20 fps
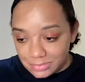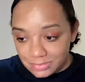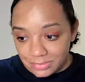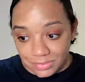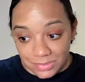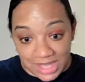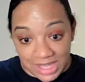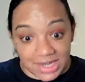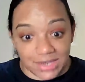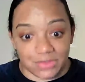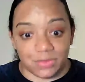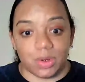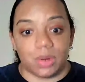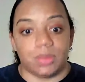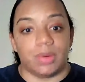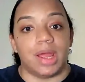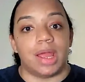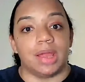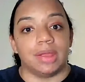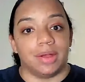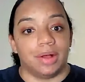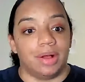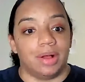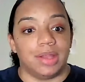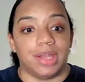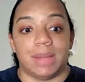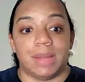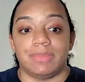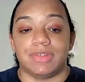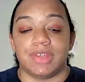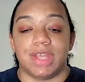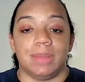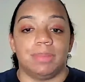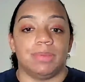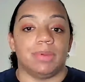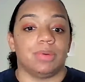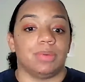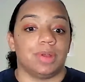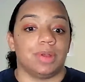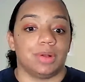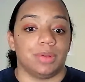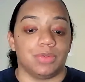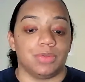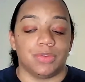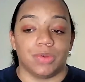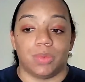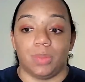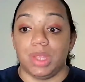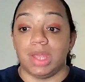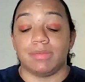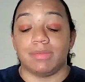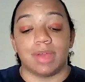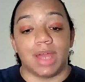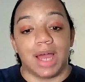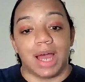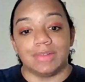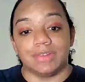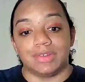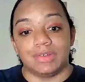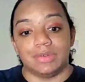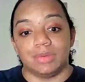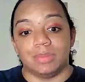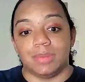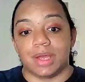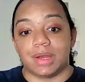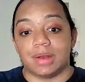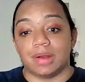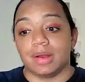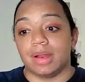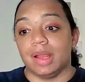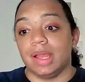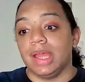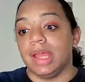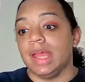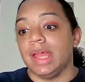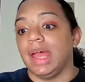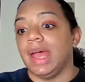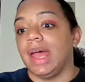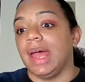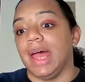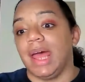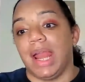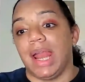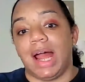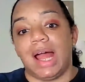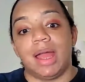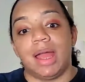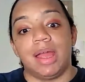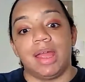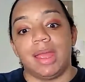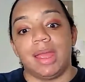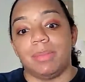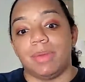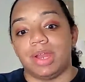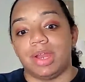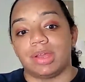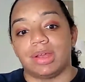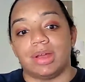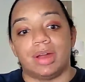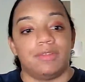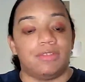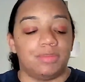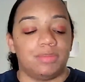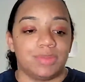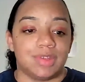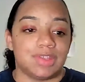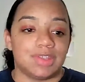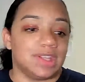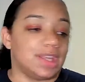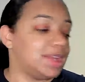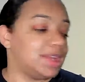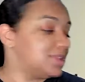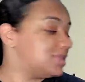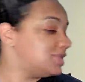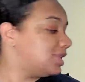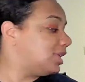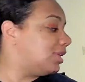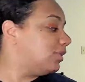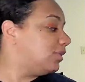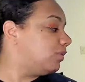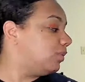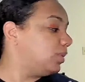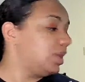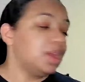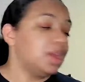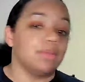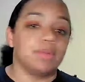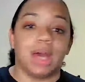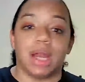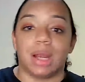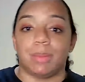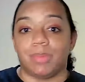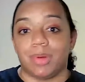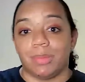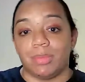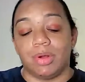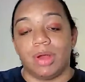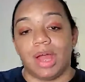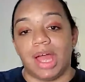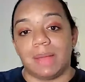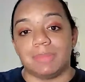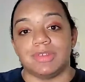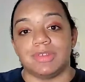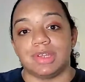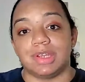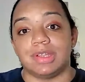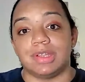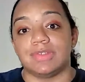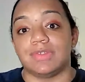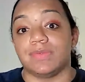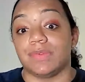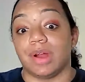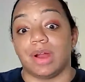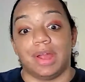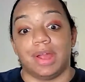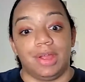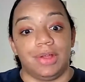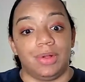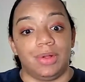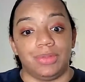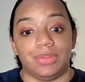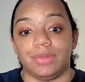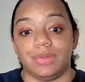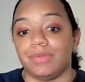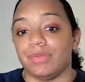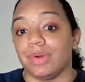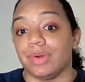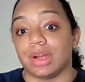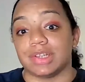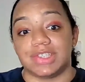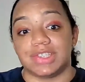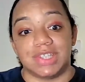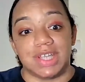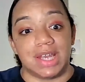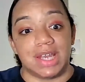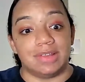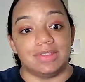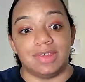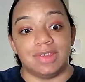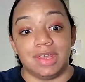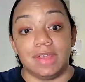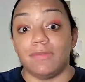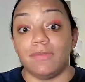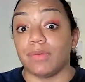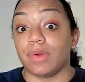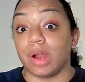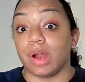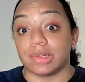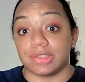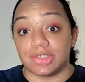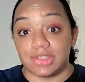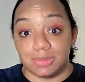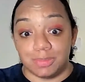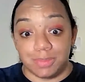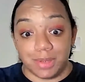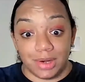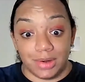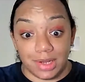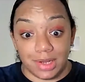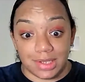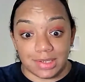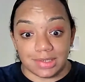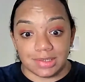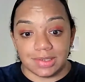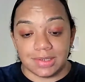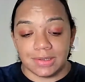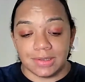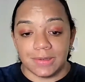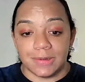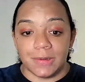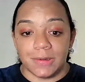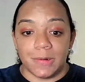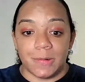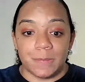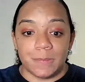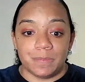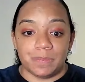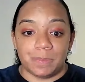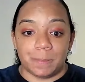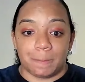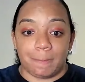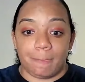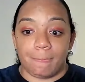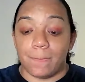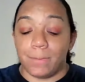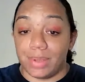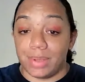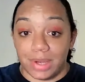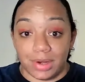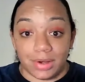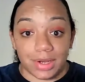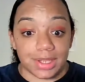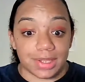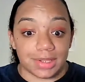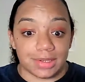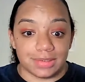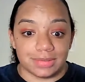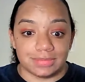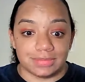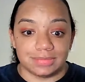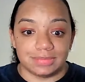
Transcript: That is where we're at, y'all. And I'm just keeping it real. So we have got to do better. And I am going to come from the stance of we have got to promote abstinence for our health, for our sanity, for our spirit, period.